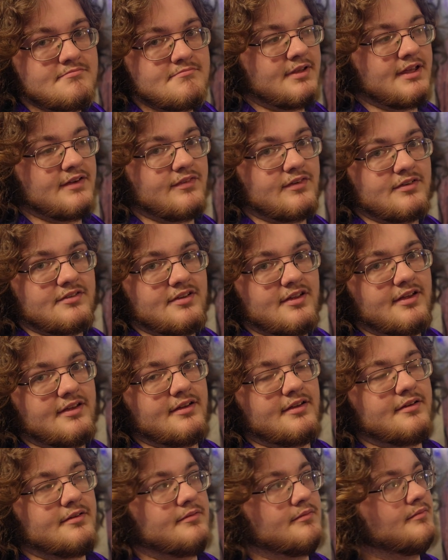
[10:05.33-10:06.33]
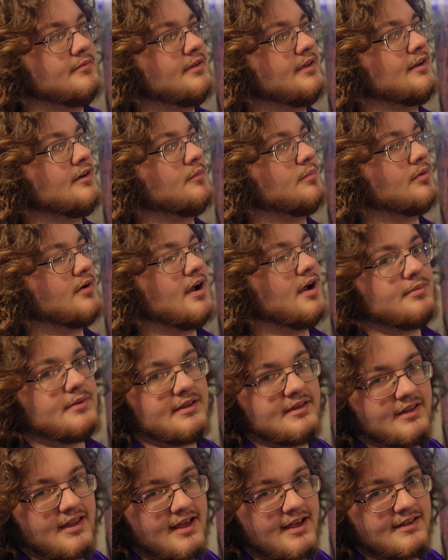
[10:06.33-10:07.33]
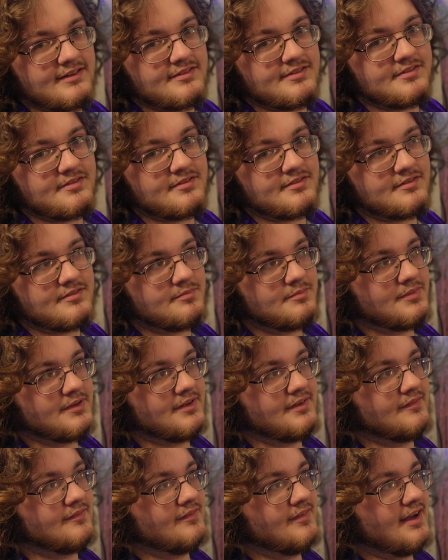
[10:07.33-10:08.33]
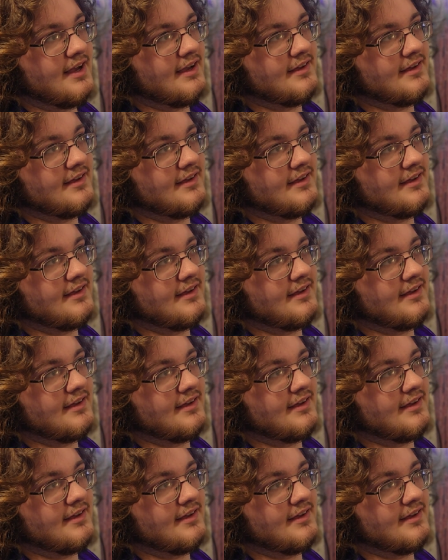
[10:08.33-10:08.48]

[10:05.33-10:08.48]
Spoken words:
give or take. Probably less, but